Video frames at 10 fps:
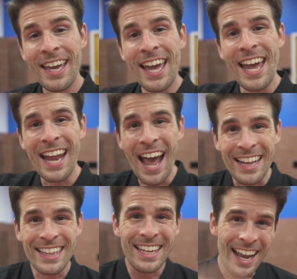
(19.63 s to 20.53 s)
And
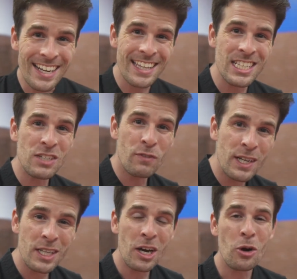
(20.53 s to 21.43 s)
at the end of this
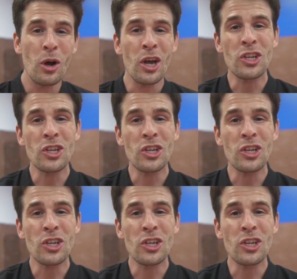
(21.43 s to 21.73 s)
video,